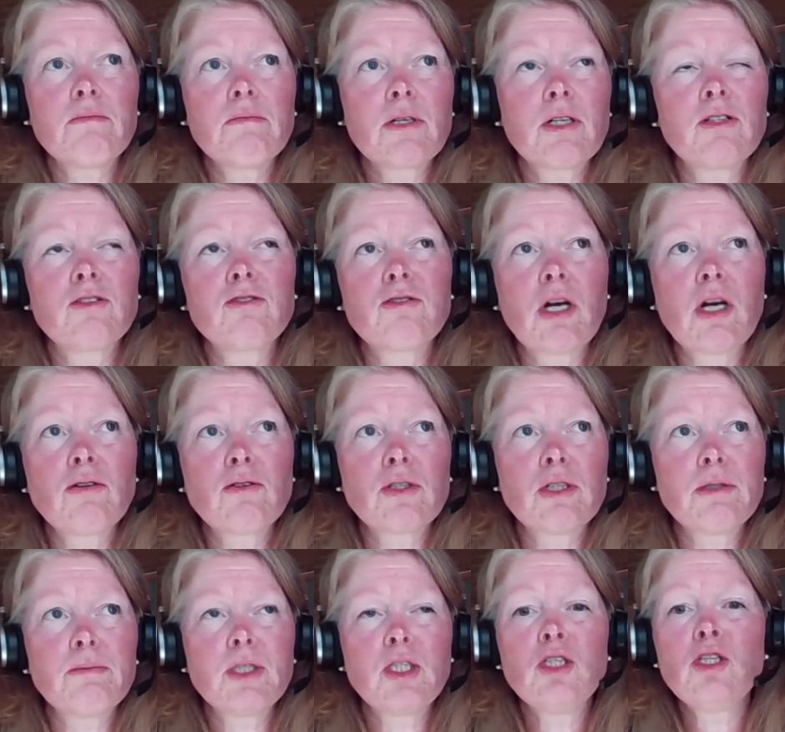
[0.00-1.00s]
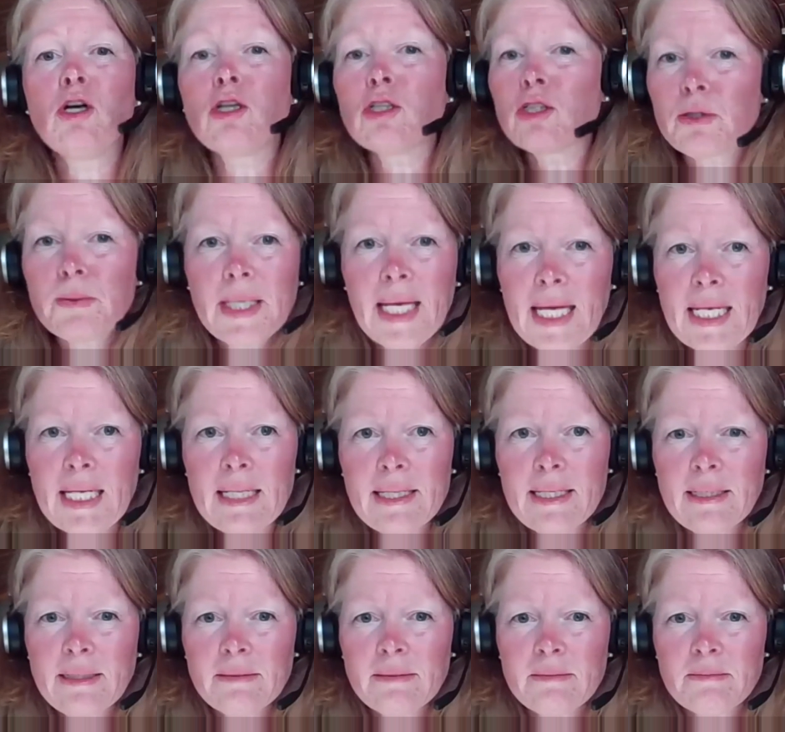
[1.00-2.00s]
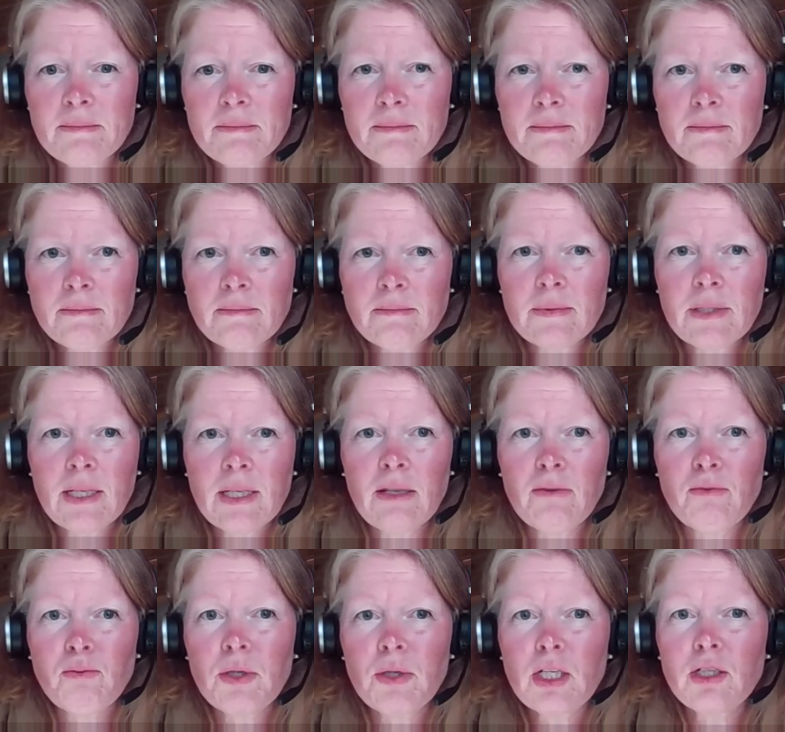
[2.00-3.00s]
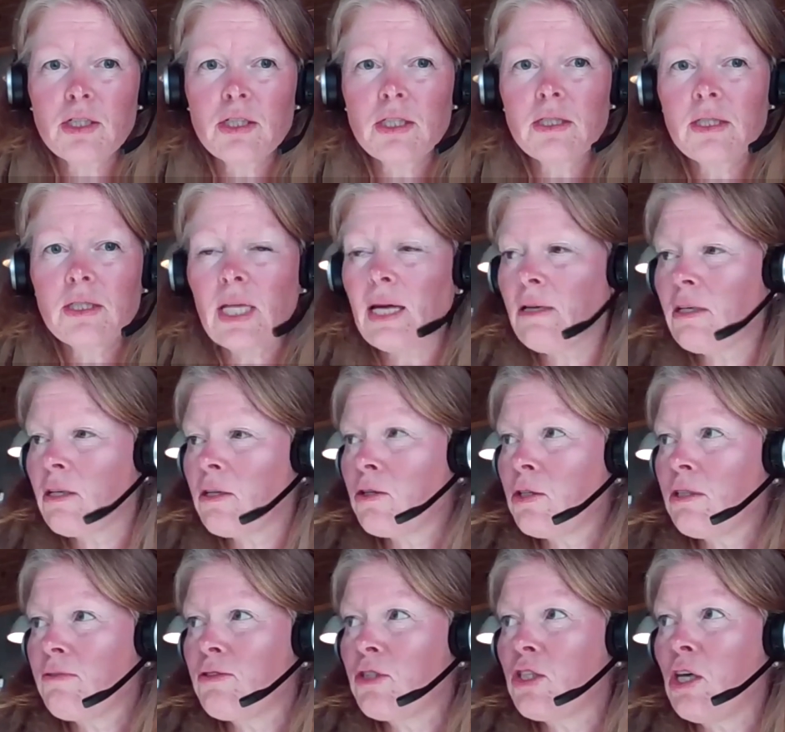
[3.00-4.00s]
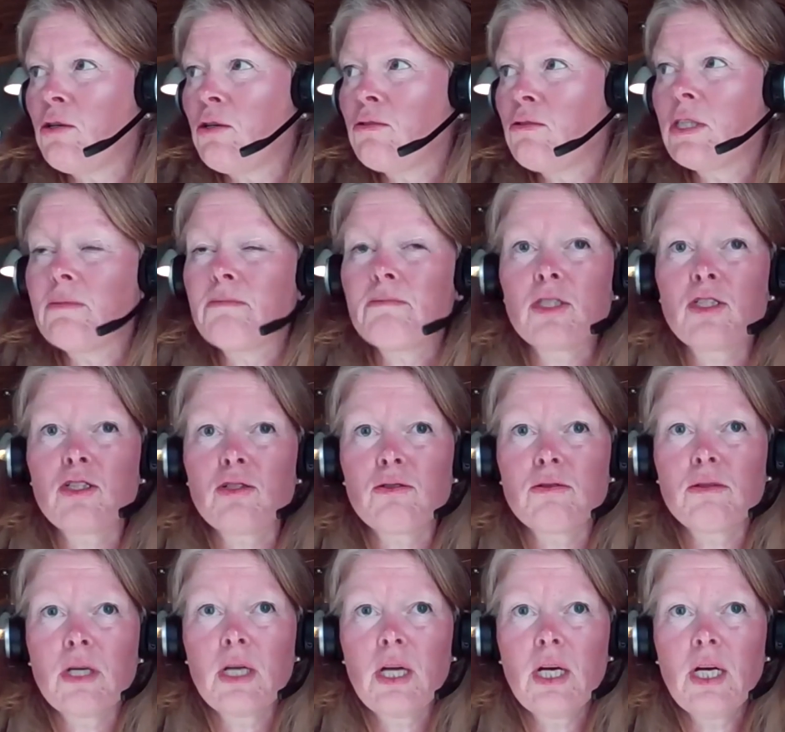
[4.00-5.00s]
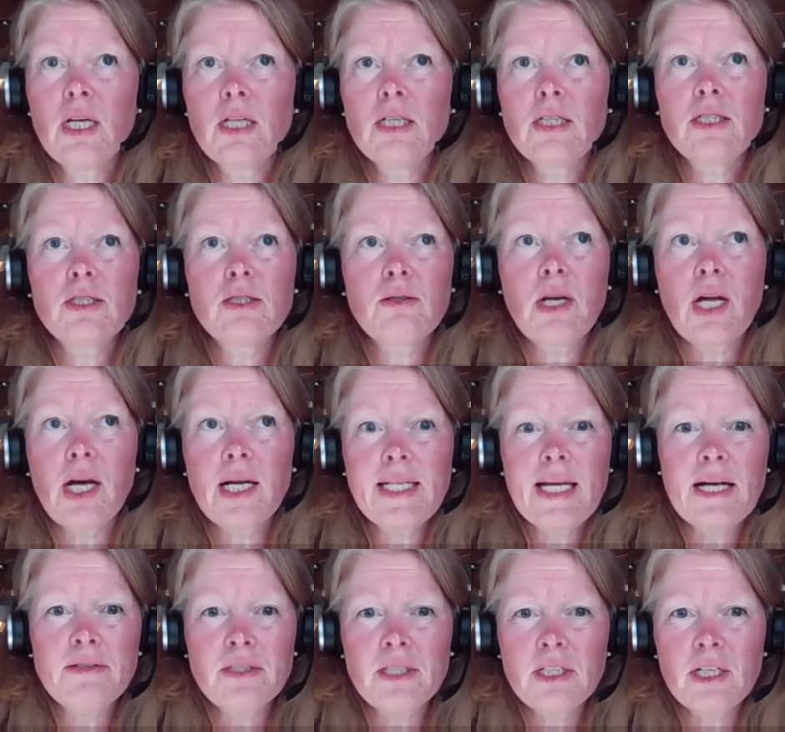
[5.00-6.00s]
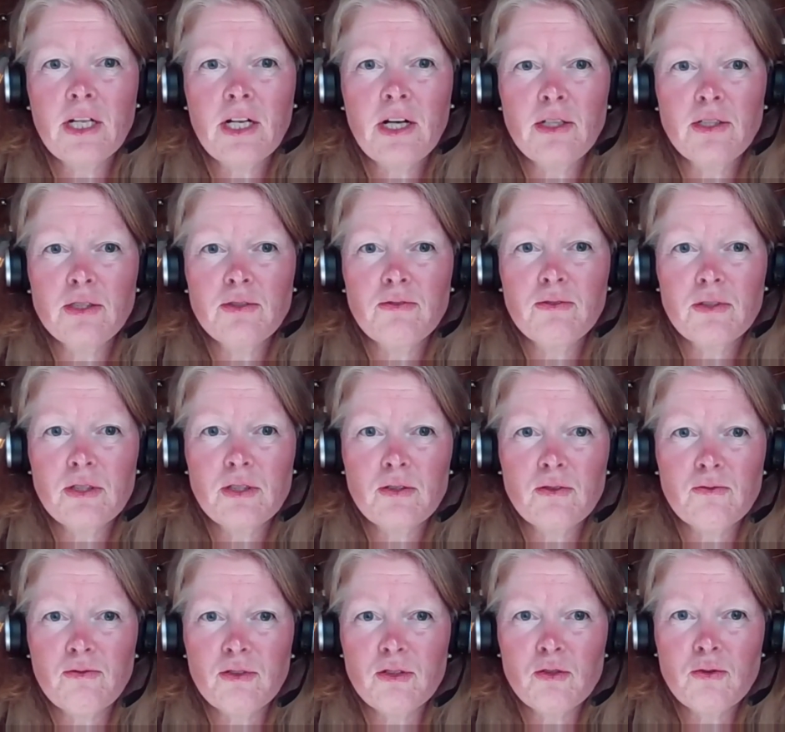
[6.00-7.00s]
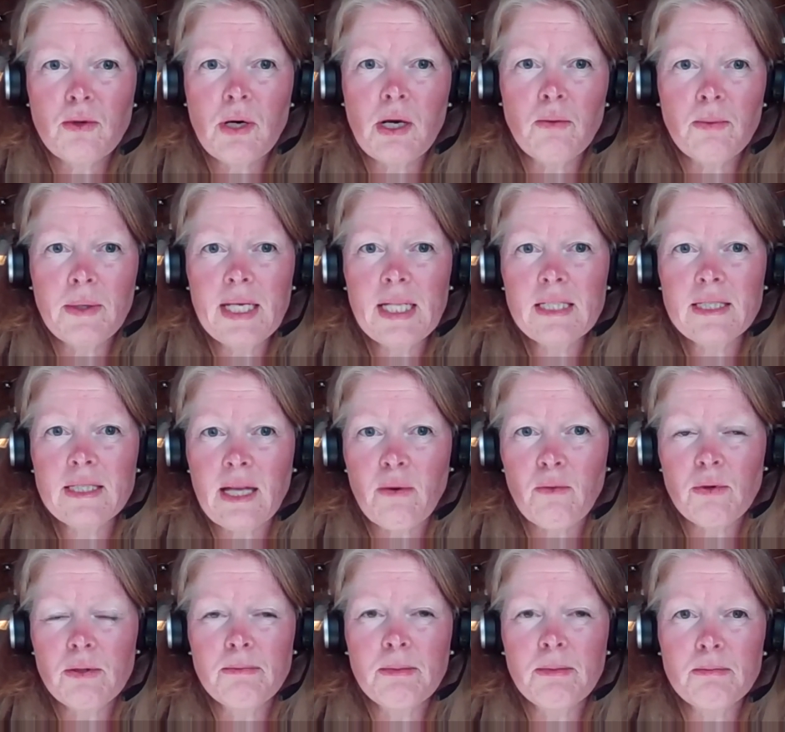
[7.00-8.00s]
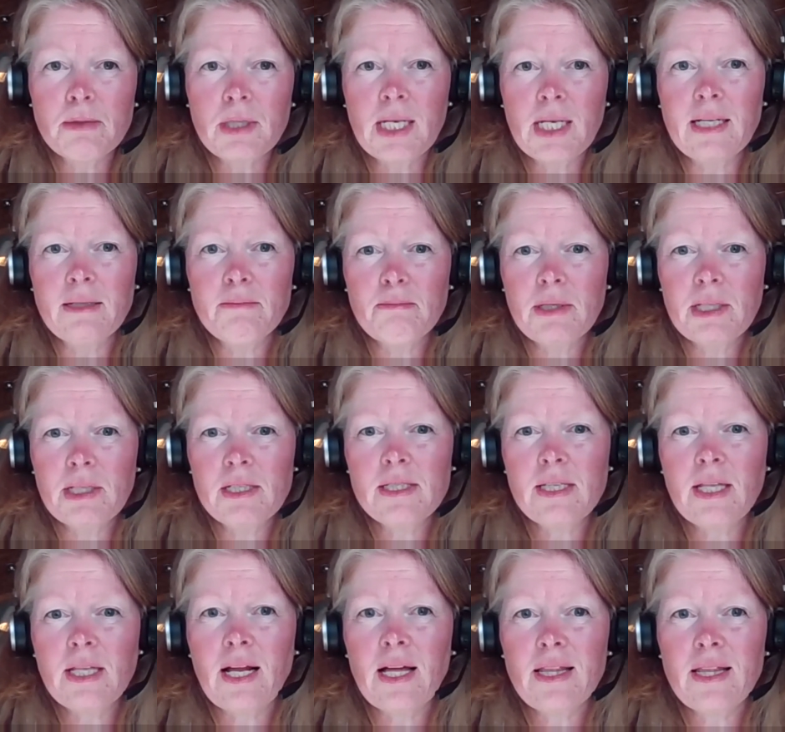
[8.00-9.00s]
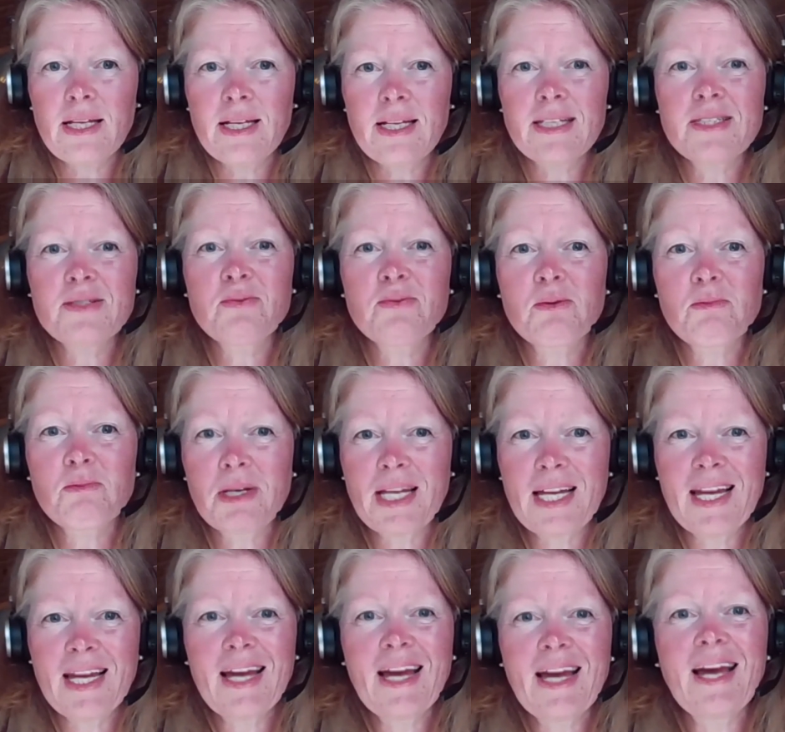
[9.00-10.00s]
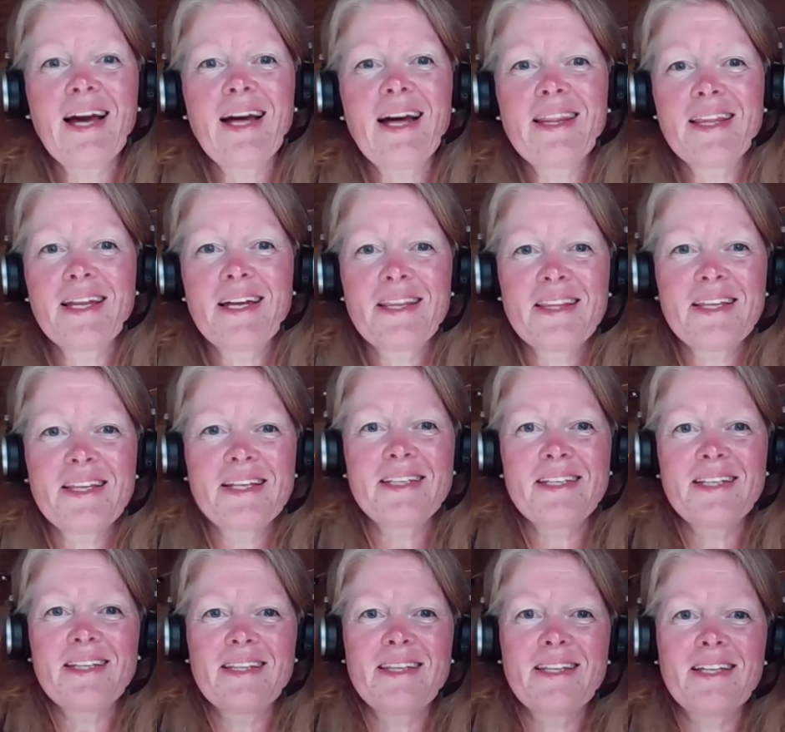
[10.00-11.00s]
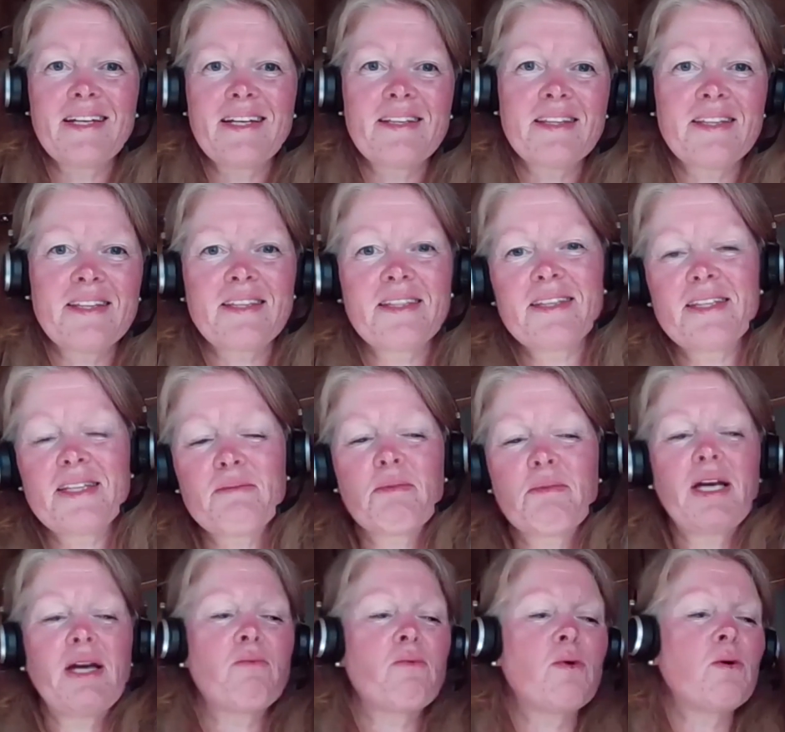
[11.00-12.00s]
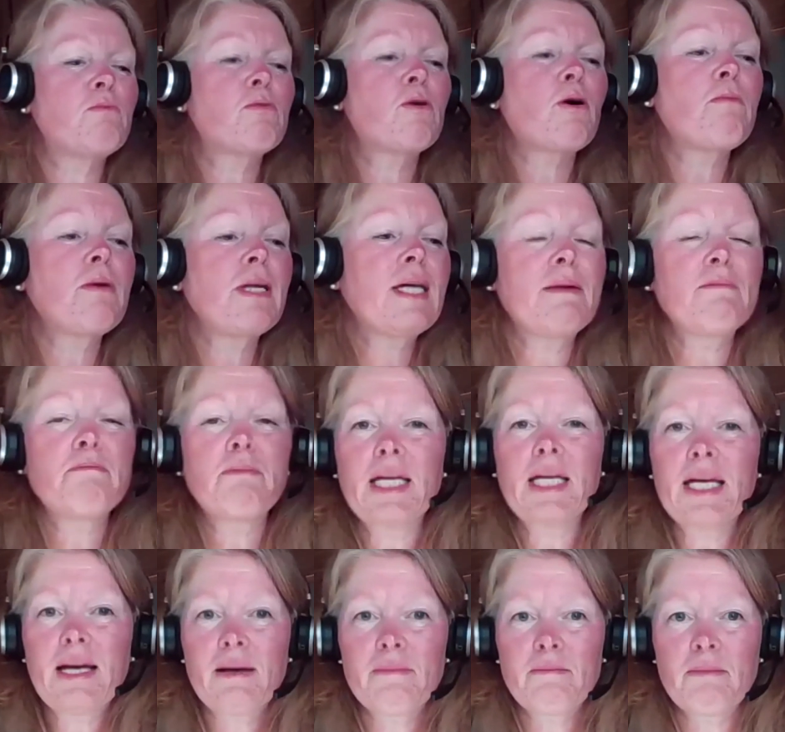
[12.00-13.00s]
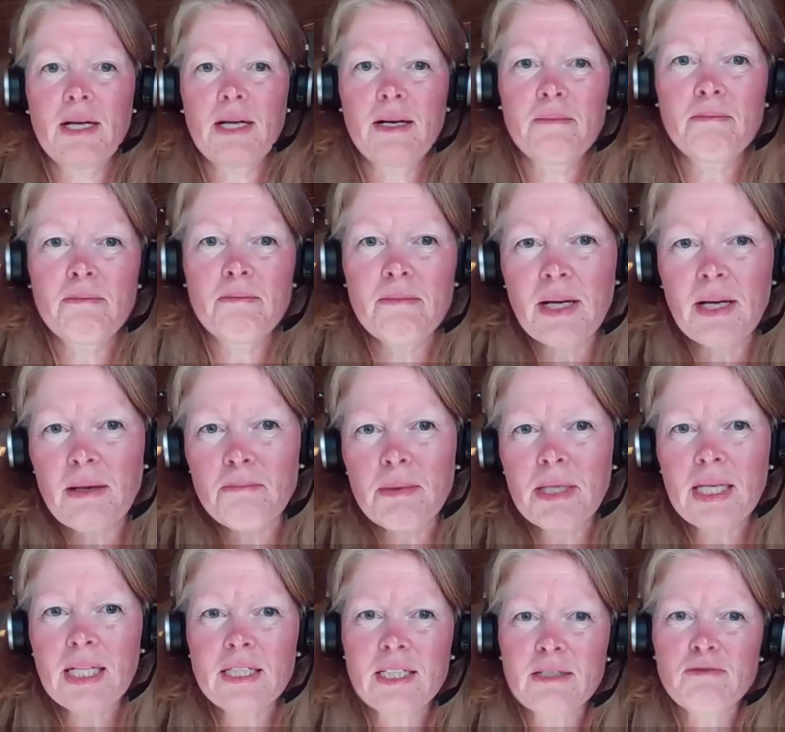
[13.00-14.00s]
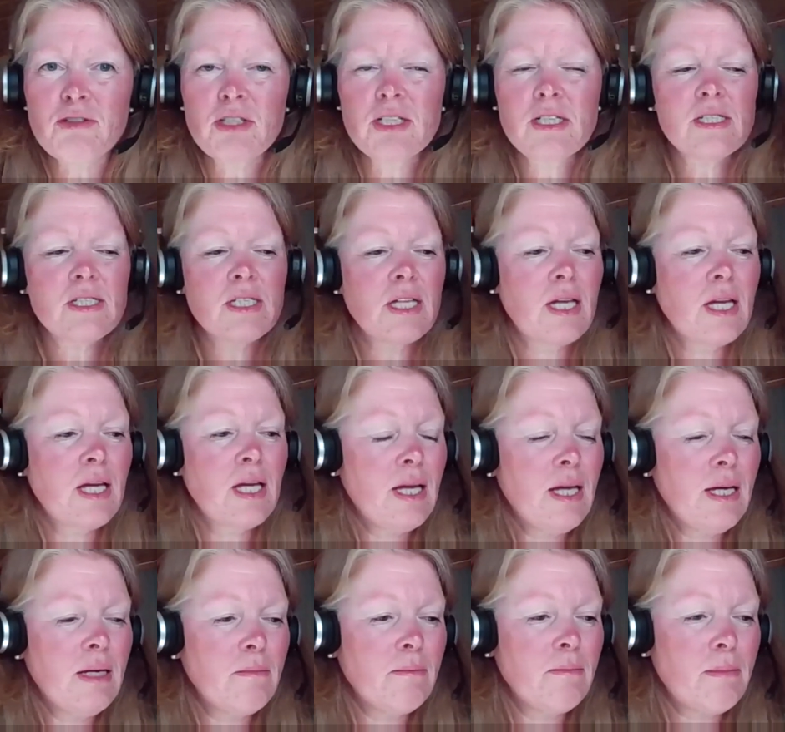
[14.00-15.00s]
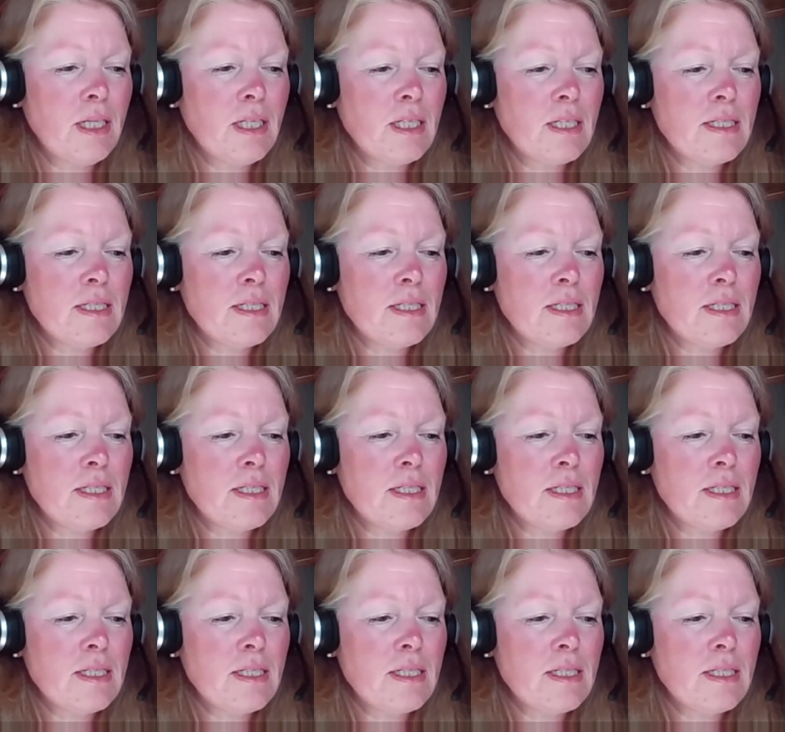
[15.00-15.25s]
control group not doing anything. If we could have told them to lie down on the couch for 12 weeks, that would be brilliant, because then I think it would be it will probably be a bigger difference. But